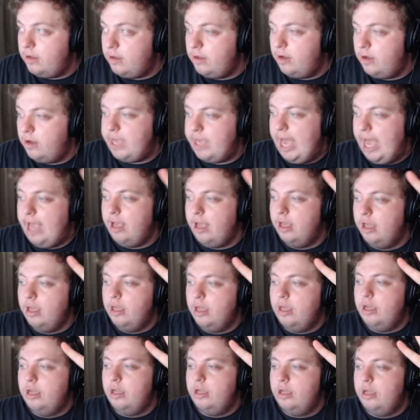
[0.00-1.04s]
Okay.
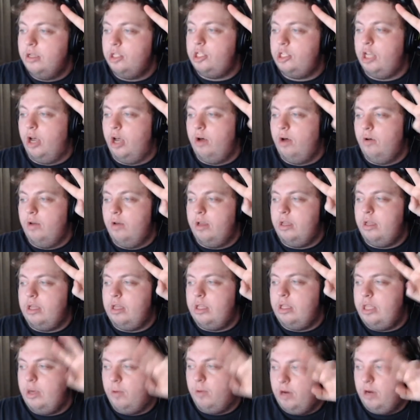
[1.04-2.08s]
So
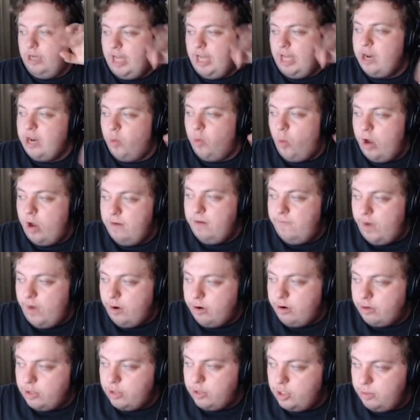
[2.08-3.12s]
there were a lot of one
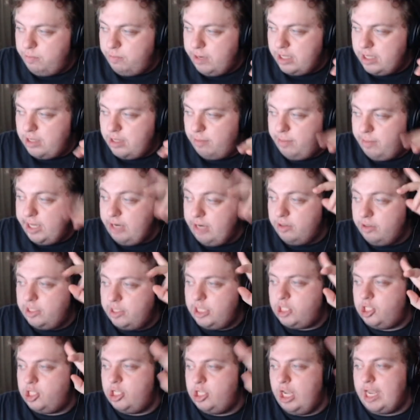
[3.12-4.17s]
voters, but the players
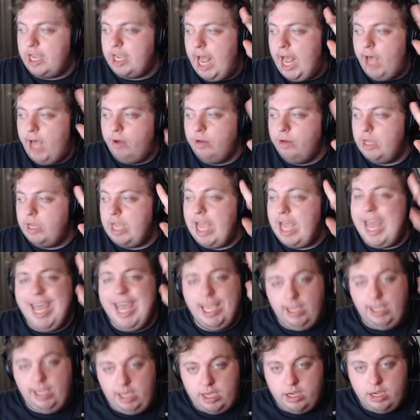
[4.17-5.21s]
that stuck out,
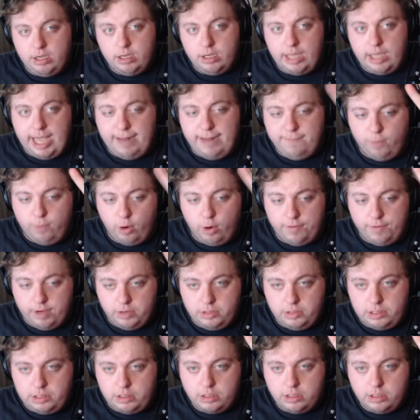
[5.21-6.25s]
Ink had 4
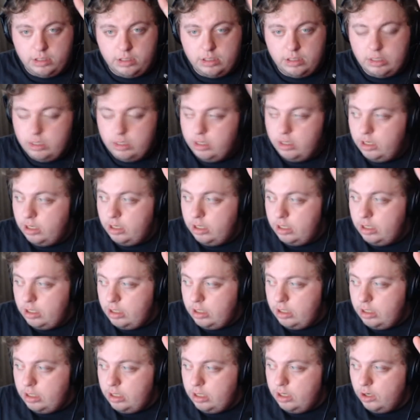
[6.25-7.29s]
votes.
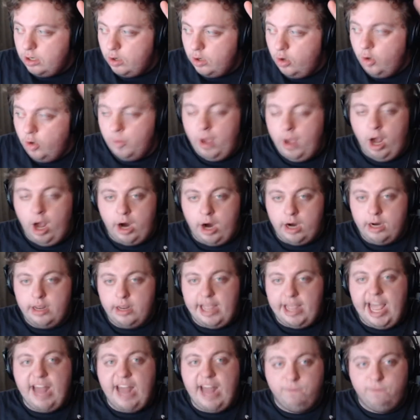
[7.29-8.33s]
Umar
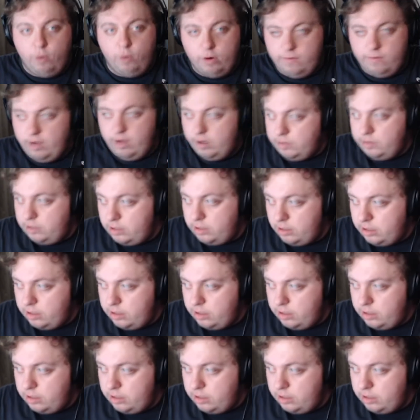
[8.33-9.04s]
had 4 votes.